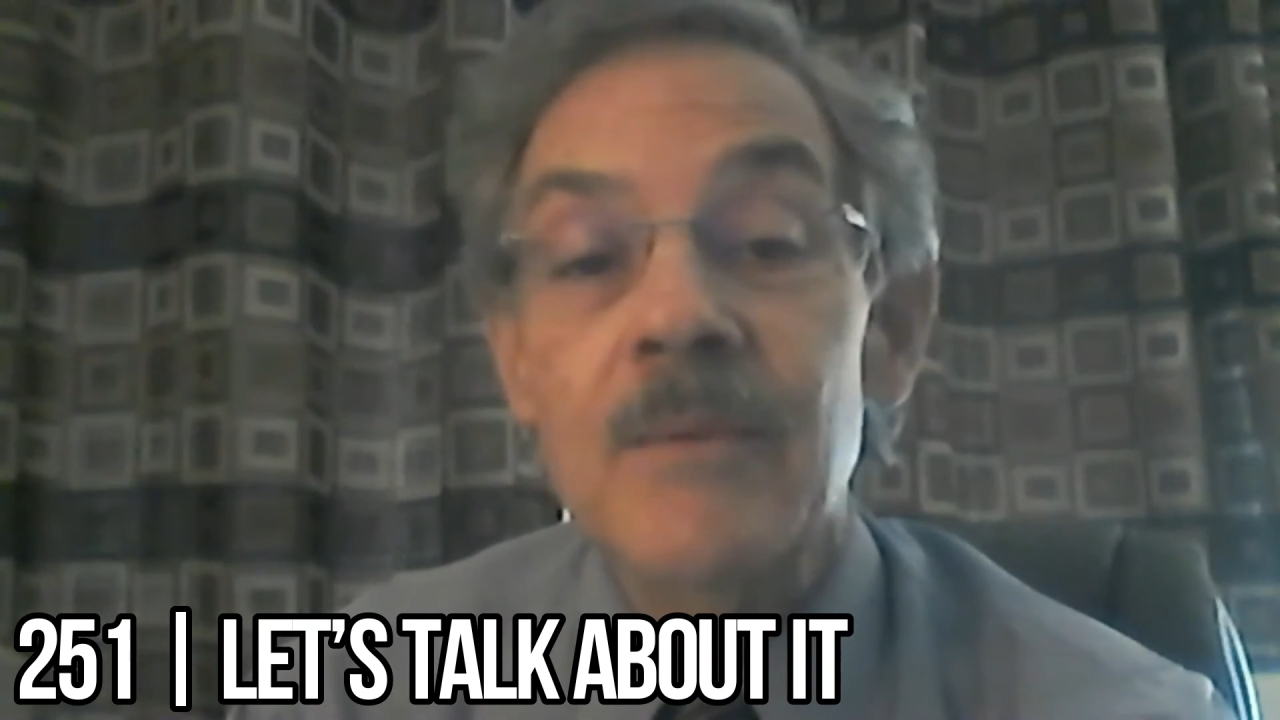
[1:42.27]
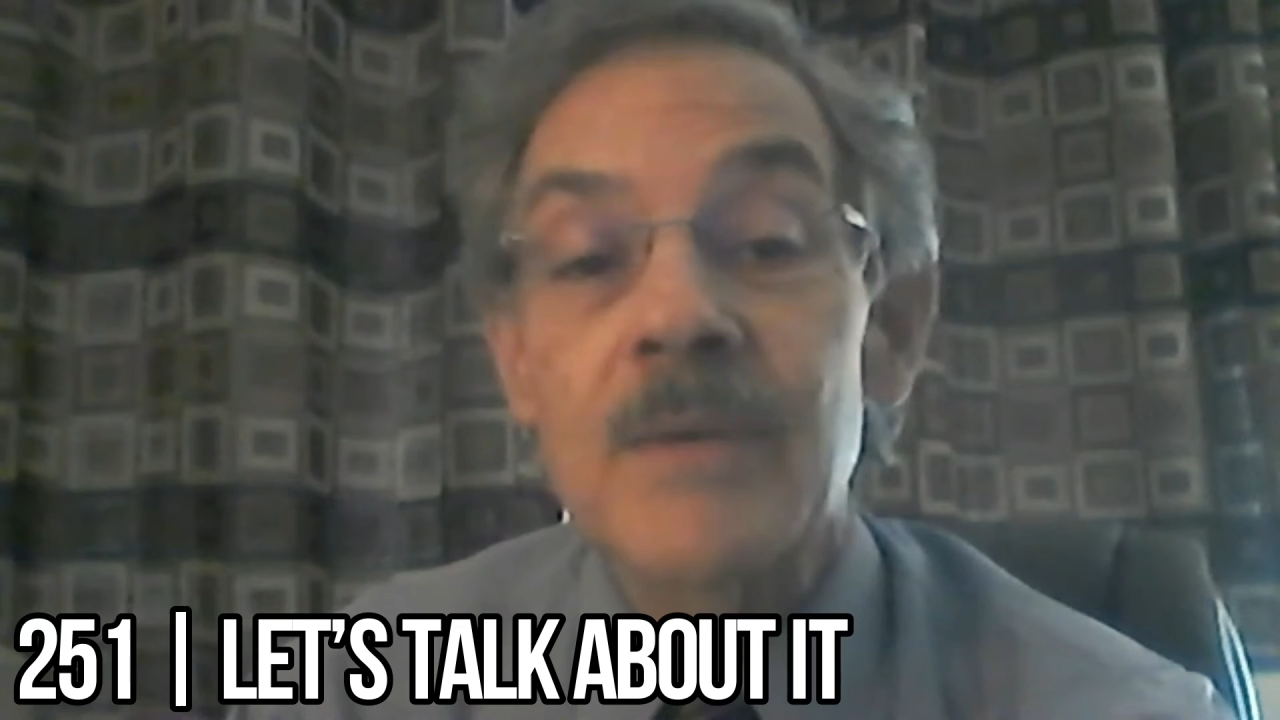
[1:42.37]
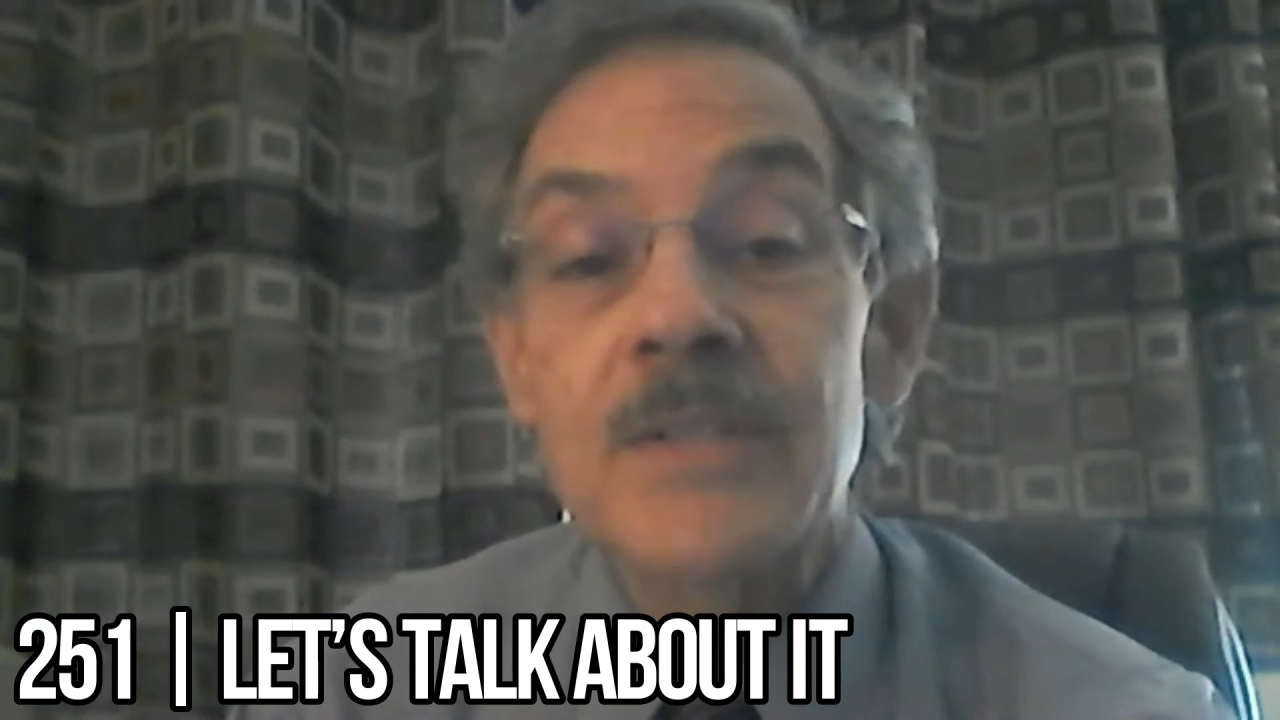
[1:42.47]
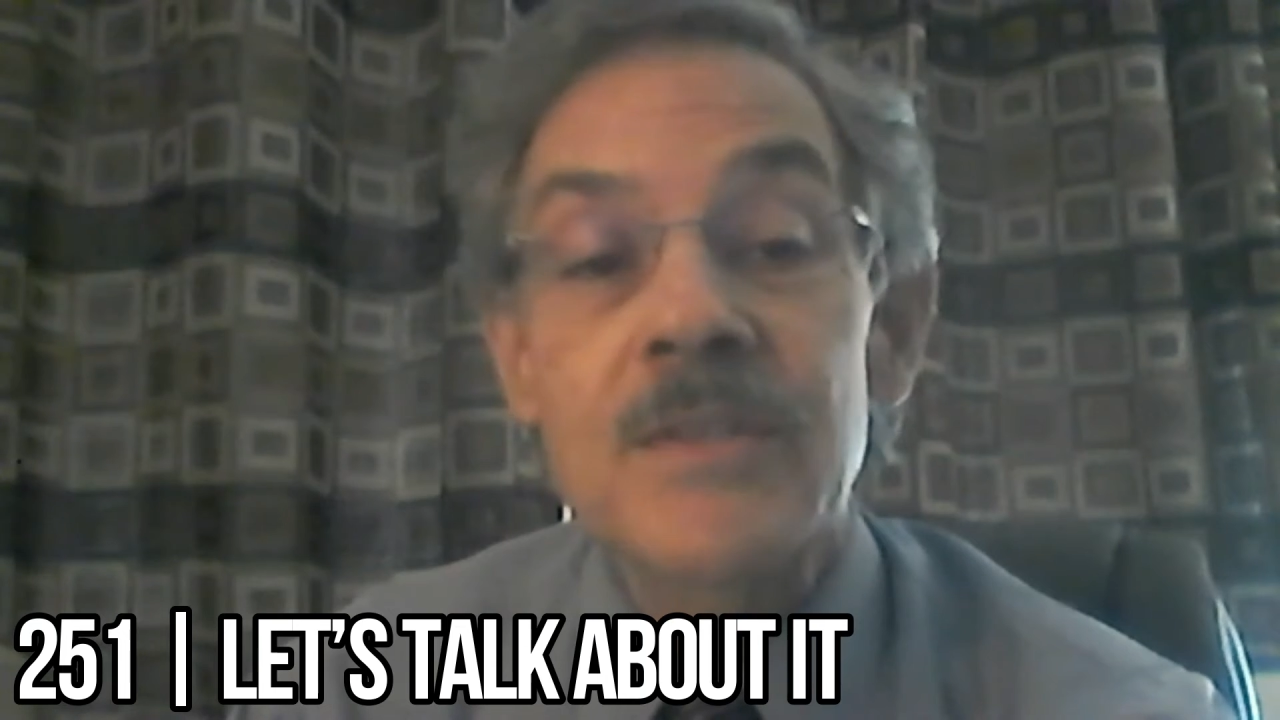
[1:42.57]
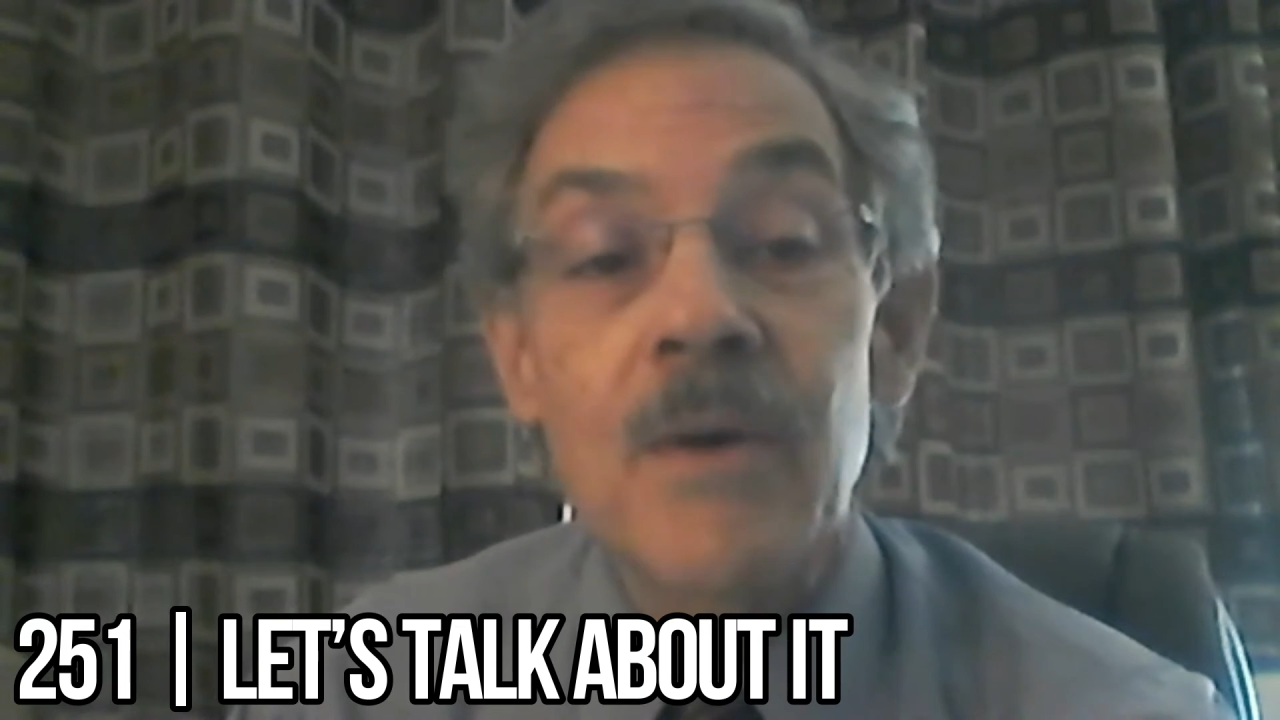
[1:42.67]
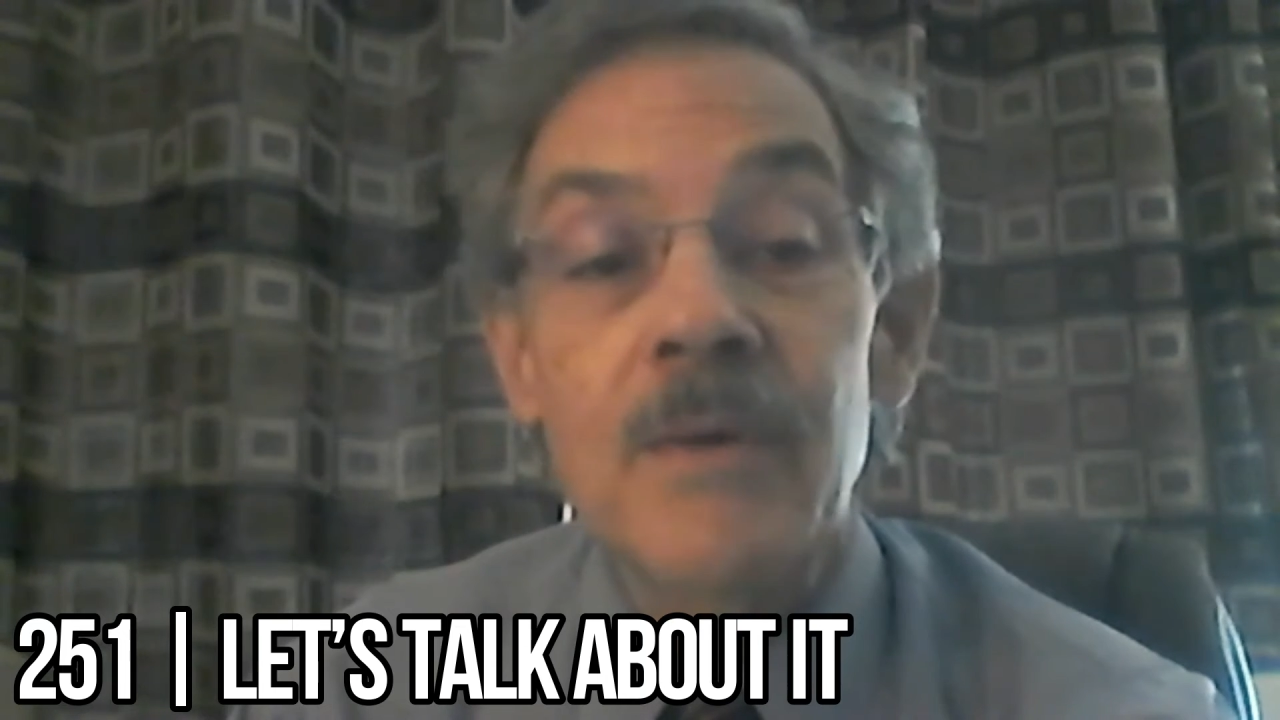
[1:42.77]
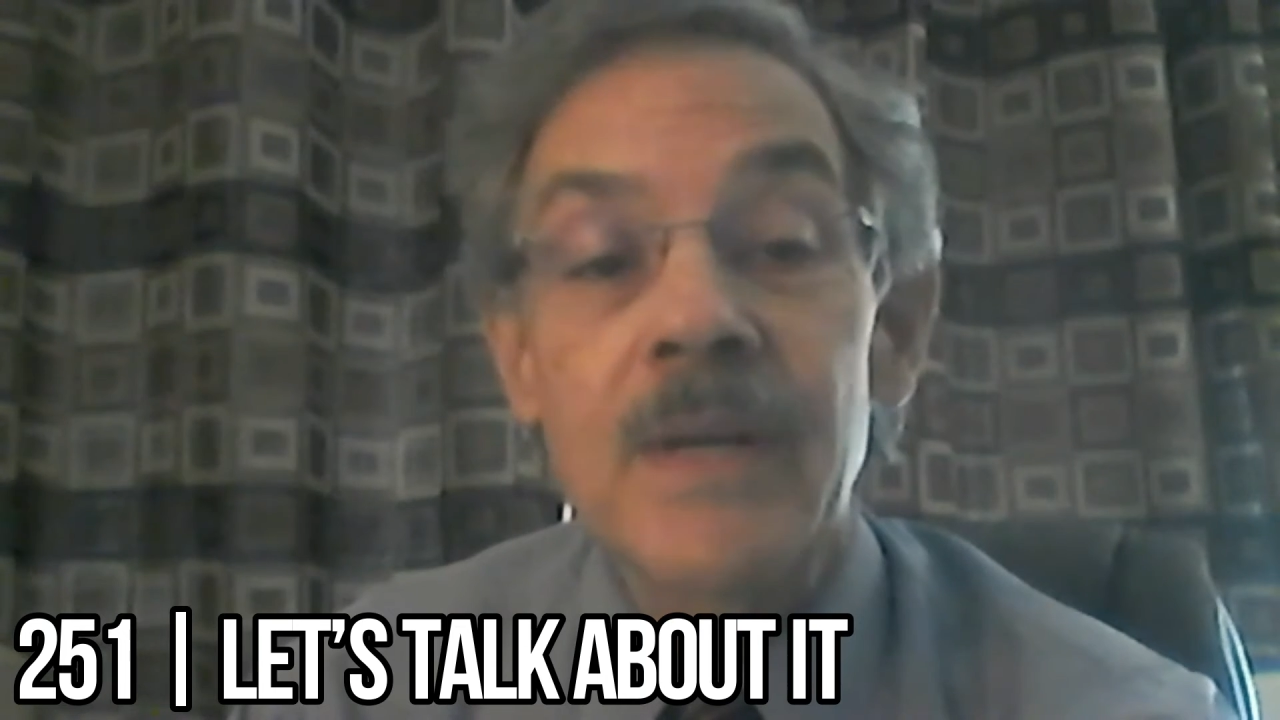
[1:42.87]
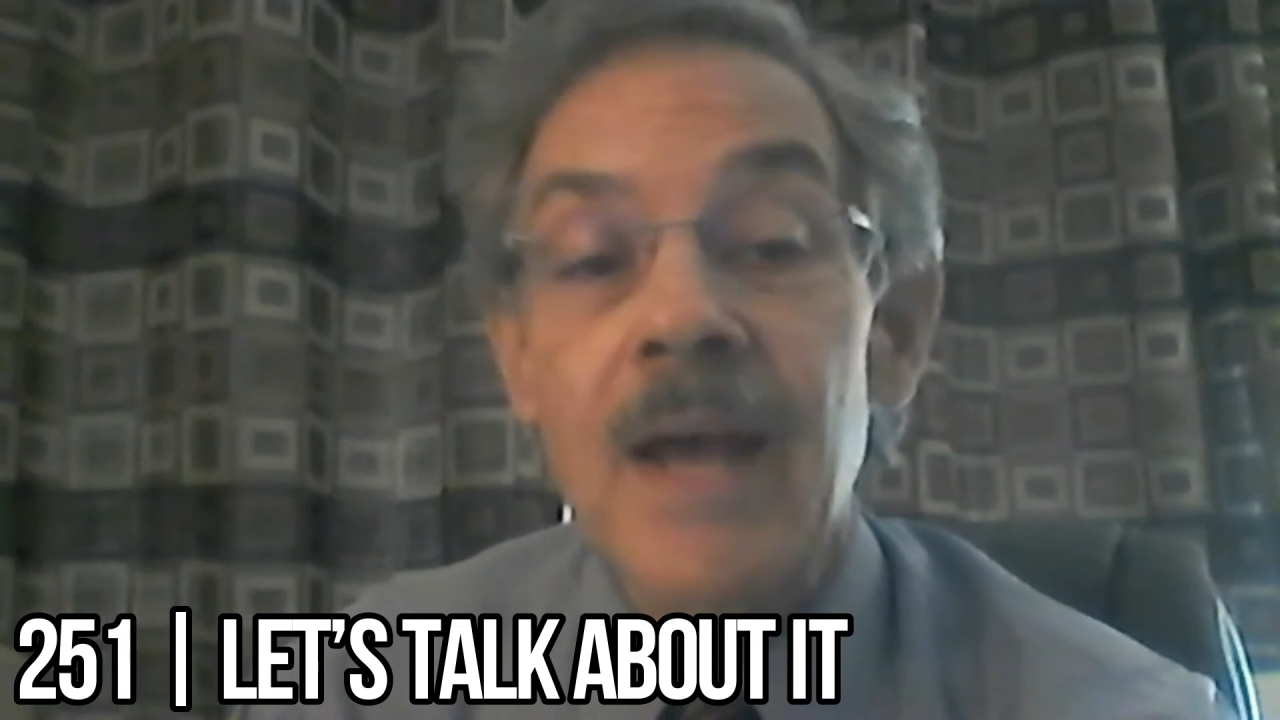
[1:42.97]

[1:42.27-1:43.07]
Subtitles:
what's going